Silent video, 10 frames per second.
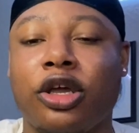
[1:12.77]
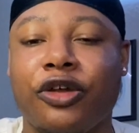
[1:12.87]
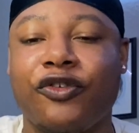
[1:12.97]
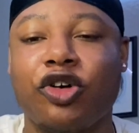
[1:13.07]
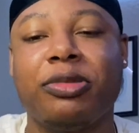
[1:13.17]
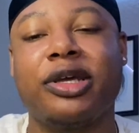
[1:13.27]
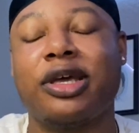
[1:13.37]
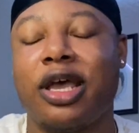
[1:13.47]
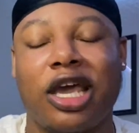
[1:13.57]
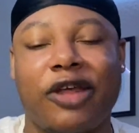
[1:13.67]
You feel me?
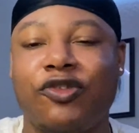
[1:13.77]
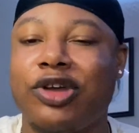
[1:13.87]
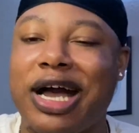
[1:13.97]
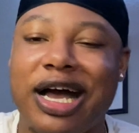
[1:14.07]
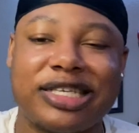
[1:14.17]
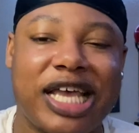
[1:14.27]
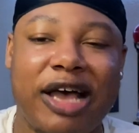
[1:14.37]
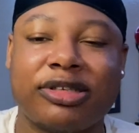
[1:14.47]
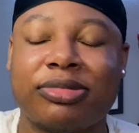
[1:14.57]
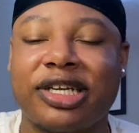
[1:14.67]
And if you guys
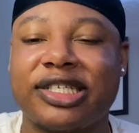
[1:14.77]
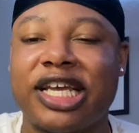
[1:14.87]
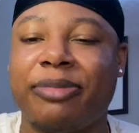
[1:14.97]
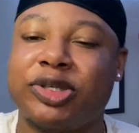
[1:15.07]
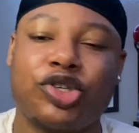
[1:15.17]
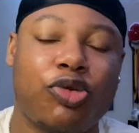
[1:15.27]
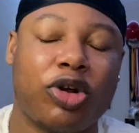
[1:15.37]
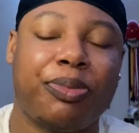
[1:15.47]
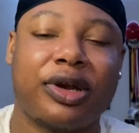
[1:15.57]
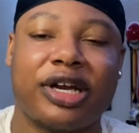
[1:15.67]
have something to say, but you don't want
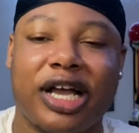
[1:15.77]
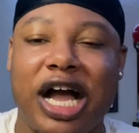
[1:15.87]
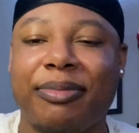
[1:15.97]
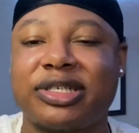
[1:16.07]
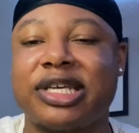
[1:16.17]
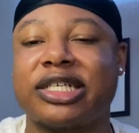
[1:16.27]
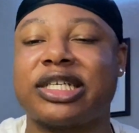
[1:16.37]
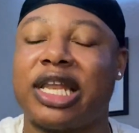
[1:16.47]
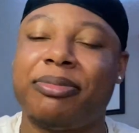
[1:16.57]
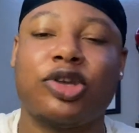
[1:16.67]
to put it in the comment section,
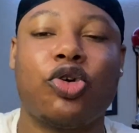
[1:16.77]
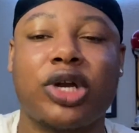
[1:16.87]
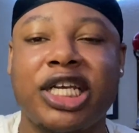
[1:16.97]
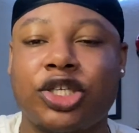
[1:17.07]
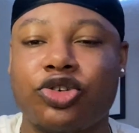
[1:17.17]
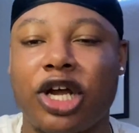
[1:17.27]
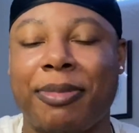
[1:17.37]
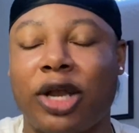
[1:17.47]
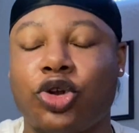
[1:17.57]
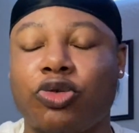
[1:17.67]
let me know on Instagram.
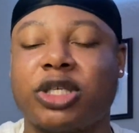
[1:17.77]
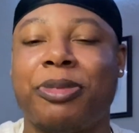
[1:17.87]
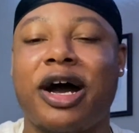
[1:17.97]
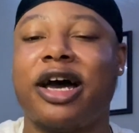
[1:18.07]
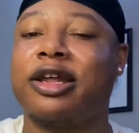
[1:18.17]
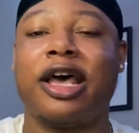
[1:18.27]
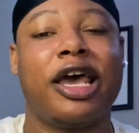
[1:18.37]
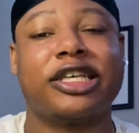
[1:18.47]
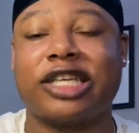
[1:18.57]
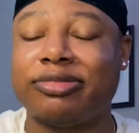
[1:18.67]
I do respond.
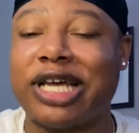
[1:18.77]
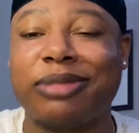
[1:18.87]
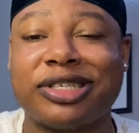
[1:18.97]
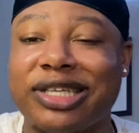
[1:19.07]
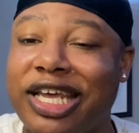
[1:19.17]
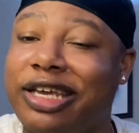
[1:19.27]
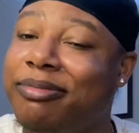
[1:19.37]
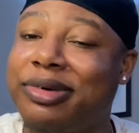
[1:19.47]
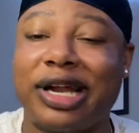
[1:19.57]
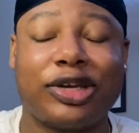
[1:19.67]
Sometimes it's late,
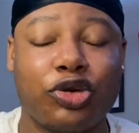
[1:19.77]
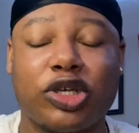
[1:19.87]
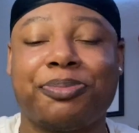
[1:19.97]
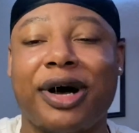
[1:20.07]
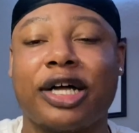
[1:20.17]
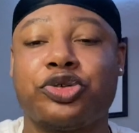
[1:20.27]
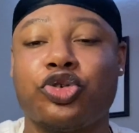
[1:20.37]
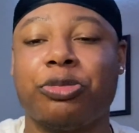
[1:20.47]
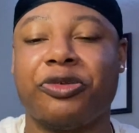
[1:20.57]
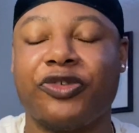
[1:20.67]
but I do respond to
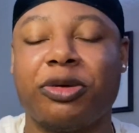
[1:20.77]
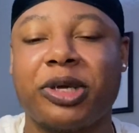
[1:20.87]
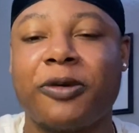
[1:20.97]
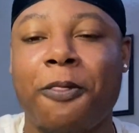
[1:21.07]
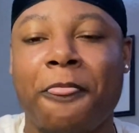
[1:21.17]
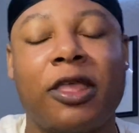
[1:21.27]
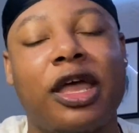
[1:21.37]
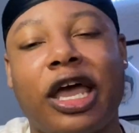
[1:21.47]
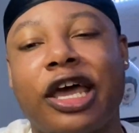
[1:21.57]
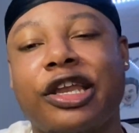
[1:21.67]
them. You feel me?
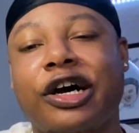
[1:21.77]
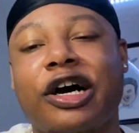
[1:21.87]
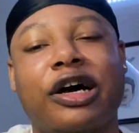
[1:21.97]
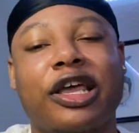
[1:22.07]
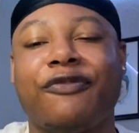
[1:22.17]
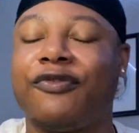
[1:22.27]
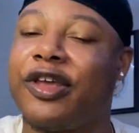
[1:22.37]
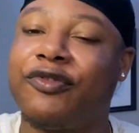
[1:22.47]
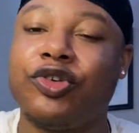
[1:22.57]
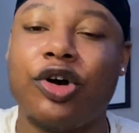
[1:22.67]
And
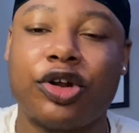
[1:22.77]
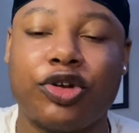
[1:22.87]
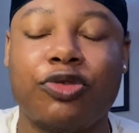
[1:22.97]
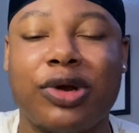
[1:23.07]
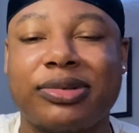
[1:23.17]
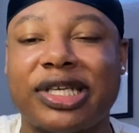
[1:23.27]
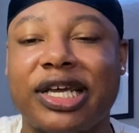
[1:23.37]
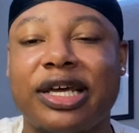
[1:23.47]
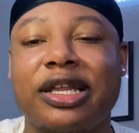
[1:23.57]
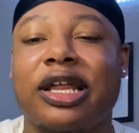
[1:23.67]
if you don't agree with what I'm
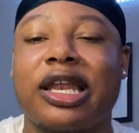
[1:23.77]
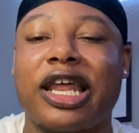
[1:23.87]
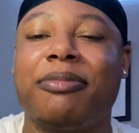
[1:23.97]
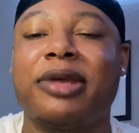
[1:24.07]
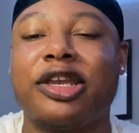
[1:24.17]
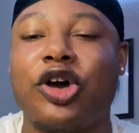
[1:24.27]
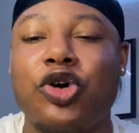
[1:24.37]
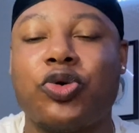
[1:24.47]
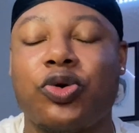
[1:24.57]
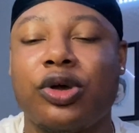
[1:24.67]
saying, let me know.